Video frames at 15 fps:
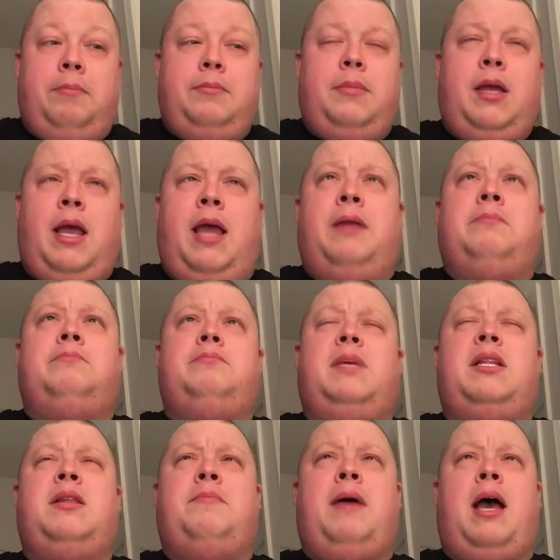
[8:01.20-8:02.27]
And in
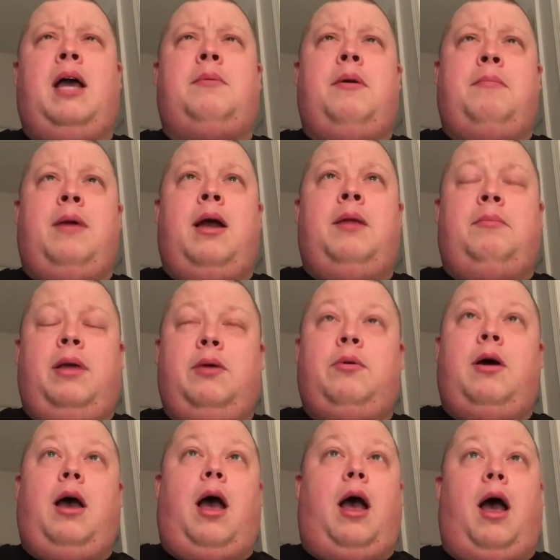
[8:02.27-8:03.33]
the back of my mind, I'm like,
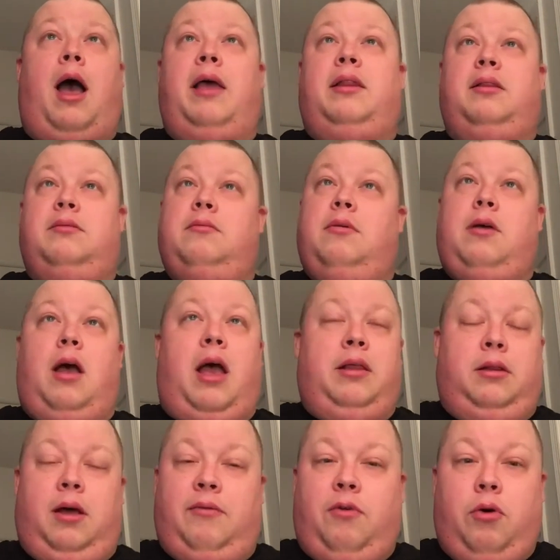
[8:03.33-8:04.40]
well, I
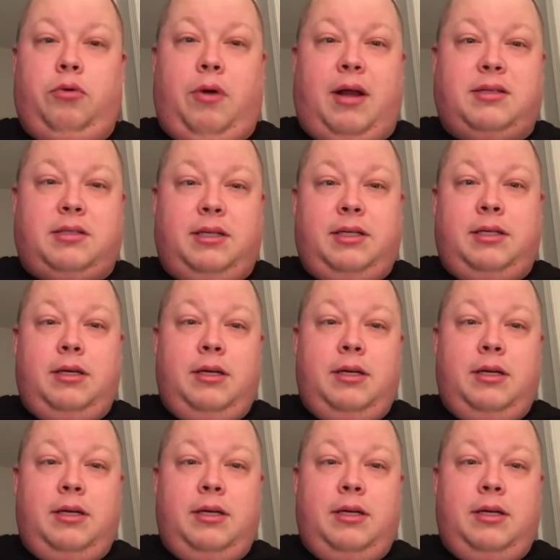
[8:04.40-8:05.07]
love old wrestling.